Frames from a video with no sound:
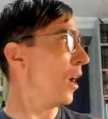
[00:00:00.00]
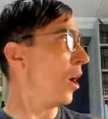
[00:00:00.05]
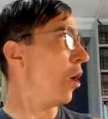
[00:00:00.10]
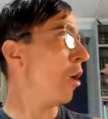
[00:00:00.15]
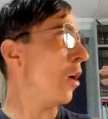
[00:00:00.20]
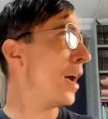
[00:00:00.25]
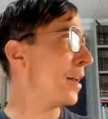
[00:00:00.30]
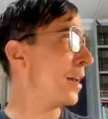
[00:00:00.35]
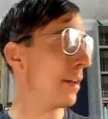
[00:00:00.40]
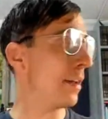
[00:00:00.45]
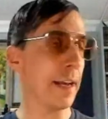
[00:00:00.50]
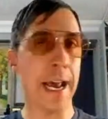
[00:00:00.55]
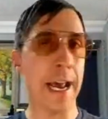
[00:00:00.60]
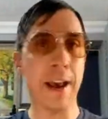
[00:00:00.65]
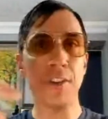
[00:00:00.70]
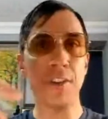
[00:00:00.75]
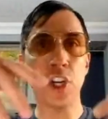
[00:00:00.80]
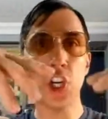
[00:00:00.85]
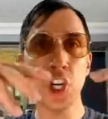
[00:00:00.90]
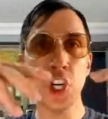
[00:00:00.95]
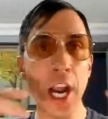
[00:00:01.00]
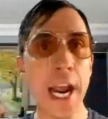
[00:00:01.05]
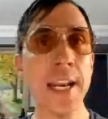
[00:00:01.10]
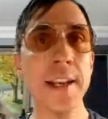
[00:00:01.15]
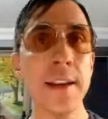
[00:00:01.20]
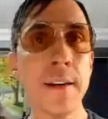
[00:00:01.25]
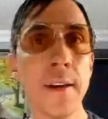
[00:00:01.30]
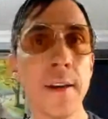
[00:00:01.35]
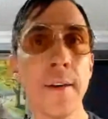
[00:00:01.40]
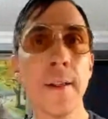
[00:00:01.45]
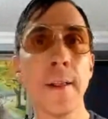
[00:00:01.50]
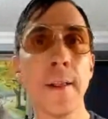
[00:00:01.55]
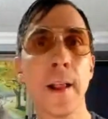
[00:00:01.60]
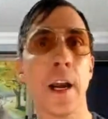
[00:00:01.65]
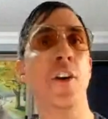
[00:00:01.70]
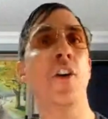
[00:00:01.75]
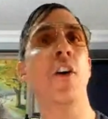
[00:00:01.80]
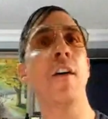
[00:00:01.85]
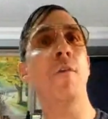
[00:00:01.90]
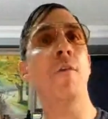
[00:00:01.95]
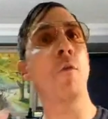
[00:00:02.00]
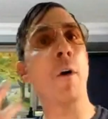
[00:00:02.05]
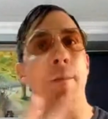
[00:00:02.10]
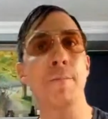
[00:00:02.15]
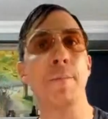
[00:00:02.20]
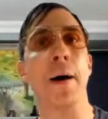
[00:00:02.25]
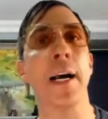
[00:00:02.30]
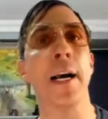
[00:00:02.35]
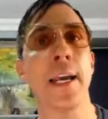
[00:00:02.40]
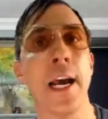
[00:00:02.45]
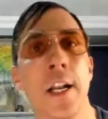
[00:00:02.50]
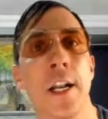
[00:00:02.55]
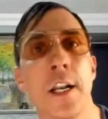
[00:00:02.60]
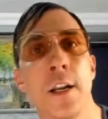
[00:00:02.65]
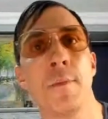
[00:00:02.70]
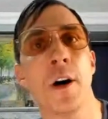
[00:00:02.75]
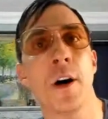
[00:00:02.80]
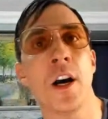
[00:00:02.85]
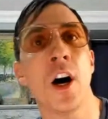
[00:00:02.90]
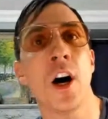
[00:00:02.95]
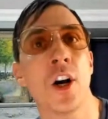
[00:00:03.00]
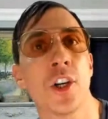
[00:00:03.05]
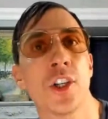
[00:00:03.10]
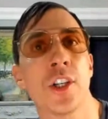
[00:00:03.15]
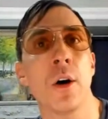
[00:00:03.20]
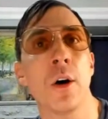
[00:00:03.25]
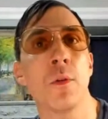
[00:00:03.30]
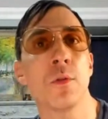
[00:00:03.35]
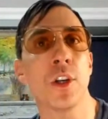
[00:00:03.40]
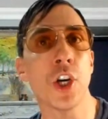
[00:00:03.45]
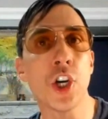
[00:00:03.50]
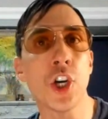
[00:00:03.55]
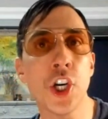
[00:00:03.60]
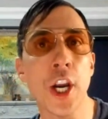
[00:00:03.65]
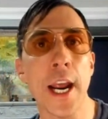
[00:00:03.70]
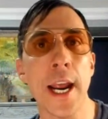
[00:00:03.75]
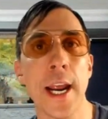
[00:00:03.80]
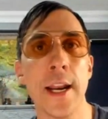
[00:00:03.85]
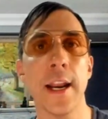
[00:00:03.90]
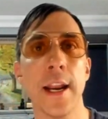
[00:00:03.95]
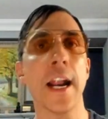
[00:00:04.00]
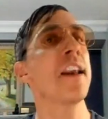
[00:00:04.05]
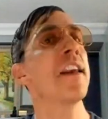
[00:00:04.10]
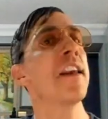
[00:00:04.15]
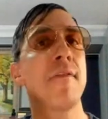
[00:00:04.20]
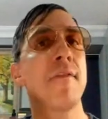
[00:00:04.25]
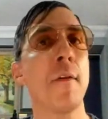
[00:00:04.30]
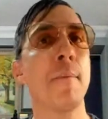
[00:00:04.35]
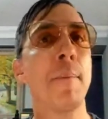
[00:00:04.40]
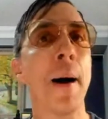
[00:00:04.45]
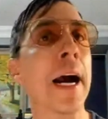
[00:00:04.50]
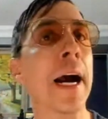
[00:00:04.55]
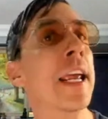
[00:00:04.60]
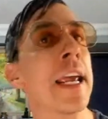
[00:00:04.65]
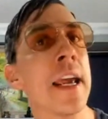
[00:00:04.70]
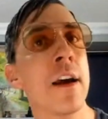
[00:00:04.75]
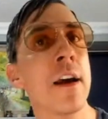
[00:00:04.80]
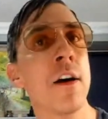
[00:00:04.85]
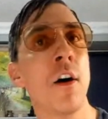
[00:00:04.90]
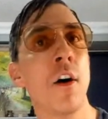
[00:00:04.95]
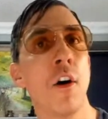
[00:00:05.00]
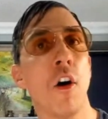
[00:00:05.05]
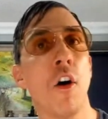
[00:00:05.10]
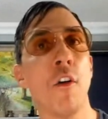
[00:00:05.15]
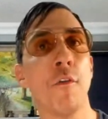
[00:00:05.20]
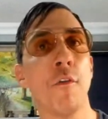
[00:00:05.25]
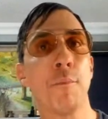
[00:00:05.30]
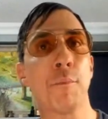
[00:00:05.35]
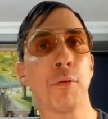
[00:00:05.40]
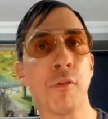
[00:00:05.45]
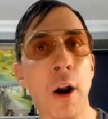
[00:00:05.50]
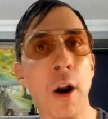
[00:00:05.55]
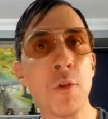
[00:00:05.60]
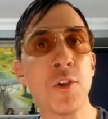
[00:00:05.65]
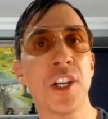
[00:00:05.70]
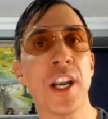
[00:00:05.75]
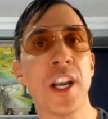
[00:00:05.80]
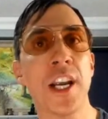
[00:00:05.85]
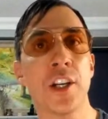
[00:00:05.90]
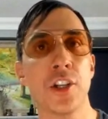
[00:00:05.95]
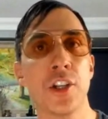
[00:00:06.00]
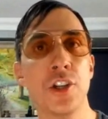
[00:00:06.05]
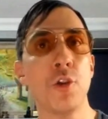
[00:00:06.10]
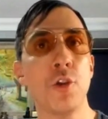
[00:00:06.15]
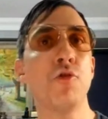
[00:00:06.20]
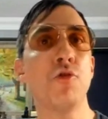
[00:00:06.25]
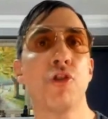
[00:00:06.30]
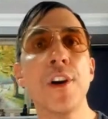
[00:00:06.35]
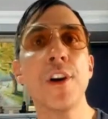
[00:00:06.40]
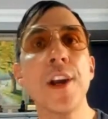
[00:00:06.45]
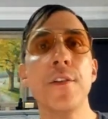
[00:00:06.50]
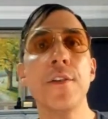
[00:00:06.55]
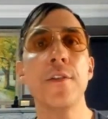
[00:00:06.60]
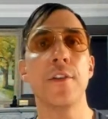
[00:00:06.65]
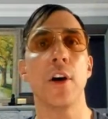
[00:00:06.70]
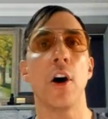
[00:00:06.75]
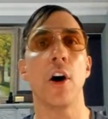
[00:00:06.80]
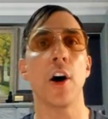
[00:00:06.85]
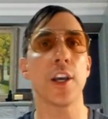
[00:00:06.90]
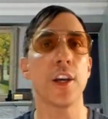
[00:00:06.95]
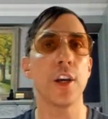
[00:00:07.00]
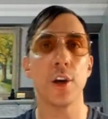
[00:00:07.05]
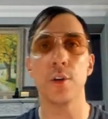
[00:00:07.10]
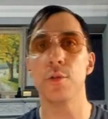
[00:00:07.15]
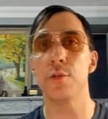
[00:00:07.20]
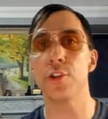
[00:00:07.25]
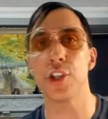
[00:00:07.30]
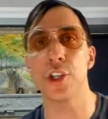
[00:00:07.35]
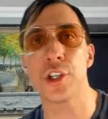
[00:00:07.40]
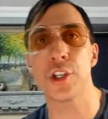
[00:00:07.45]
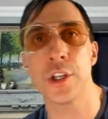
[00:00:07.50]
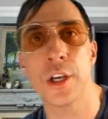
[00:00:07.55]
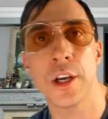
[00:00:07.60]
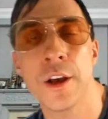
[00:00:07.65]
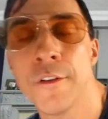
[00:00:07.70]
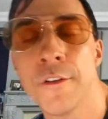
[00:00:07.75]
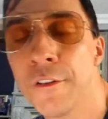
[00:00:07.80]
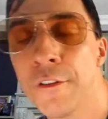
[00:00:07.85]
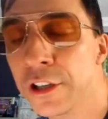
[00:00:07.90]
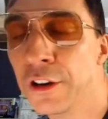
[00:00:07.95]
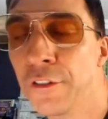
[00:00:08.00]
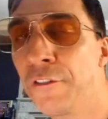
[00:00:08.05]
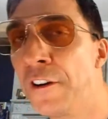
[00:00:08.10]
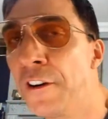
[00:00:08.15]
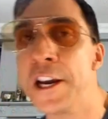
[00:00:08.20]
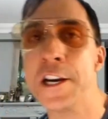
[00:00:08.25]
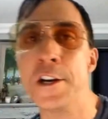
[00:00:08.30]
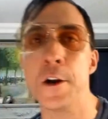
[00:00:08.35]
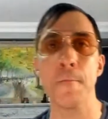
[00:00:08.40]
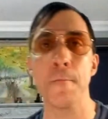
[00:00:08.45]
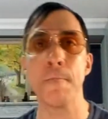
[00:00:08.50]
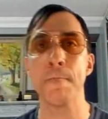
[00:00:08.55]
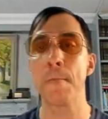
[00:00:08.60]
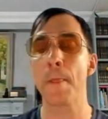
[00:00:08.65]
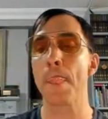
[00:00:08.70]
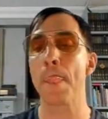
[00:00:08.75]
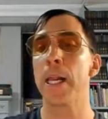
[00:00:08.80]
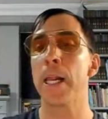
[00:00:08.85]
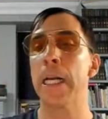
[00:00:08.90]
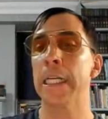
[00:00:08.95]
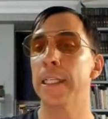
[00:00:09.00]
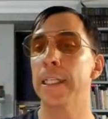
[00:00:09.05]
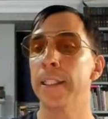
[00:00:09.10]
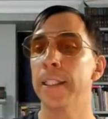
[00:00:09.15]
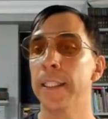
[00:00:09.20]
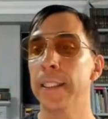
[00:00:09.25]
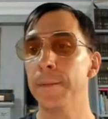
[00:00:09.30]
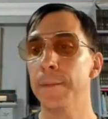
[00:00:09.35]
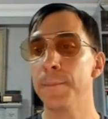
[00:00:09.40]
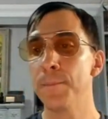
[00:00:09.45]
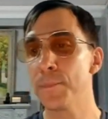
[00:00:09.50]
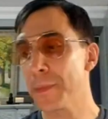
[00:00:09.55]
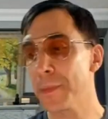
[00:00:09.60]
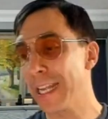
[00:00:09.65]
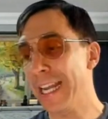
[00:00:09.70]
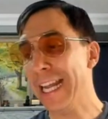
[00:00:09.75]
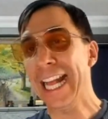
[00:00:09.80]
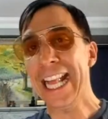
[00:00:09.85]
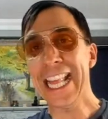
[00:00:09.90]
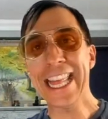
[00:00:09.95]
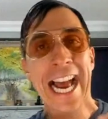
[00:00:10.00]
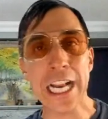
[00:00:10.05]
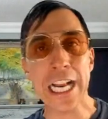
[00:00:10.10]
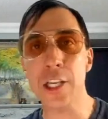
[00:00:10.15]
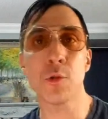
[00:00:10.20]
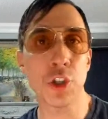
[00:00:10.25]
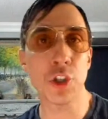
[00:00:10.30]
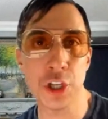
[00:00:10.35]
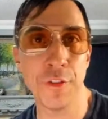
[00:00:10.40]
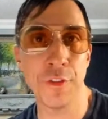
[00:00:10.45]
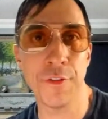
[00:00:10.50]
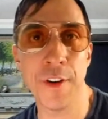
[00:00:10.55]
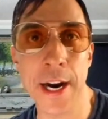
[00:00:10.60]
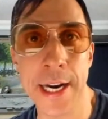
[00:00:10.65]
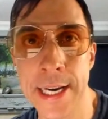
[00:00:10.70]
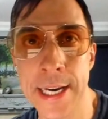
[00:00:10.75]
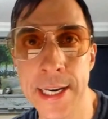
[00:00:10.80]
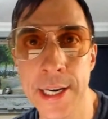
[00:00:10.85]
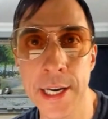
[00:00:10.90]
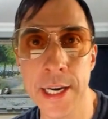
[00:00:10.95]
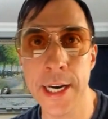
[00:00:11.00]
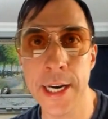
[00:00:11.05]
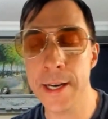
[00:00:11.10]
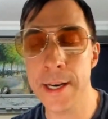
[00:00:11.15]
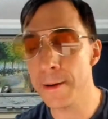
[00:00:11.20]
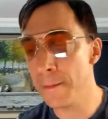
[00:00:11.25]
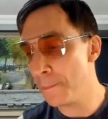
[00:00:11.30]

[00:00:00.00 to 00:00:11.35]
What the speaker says: I have a shed and I have one bucket under my arsehole to shit in and another bucket of processed nutrient that I use just to feed on. That's what you fucking need.